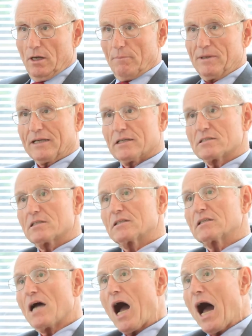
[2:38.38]
because the
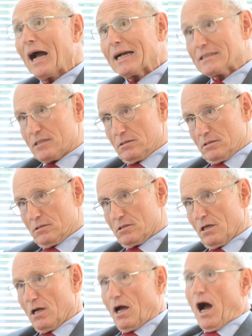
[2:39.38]
toxins
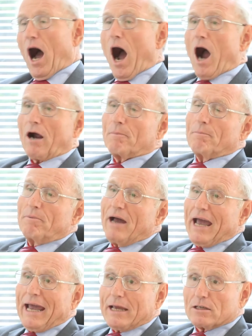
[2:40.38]
are
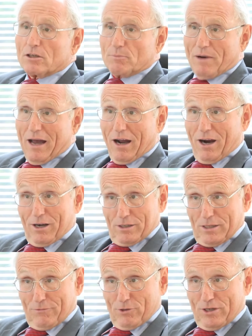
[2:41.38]
handled by our
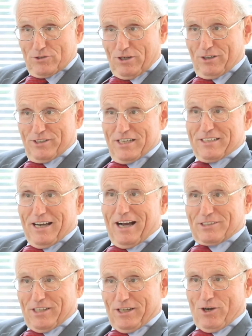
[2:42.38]
liver. It's our
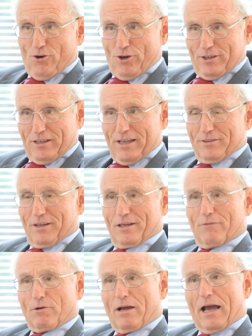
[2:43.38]
detoxing organ, and the
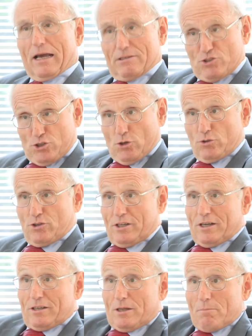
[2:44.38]
liver shoots it
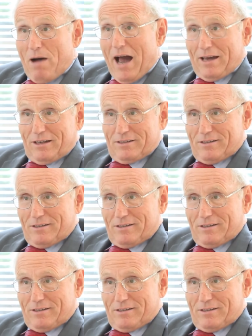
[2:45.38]
into the bile.